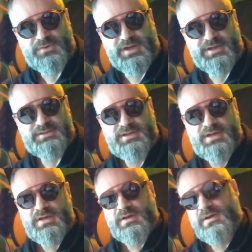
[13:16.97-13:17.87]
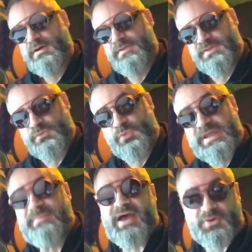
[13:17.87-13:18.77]
okay? The
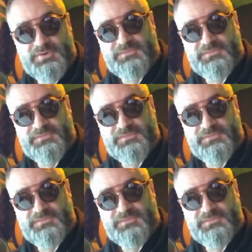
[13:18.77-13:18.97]
rebound